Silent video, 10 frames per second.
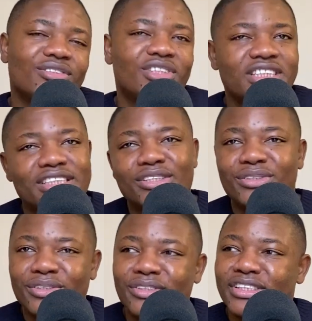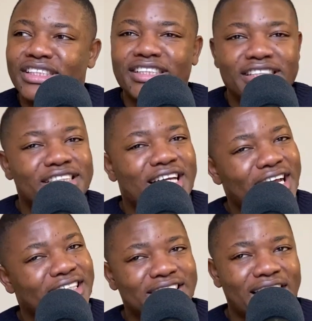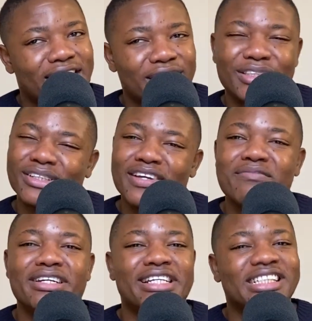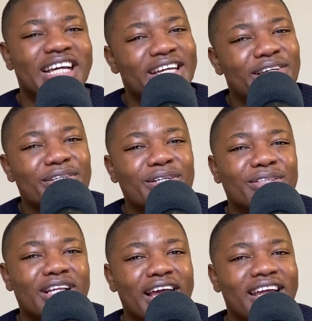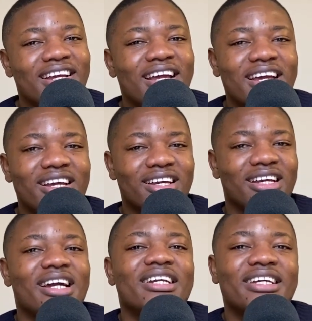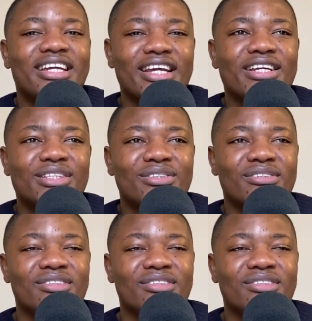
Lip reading: this guy is lying. It took him an entire year to like kind of get into,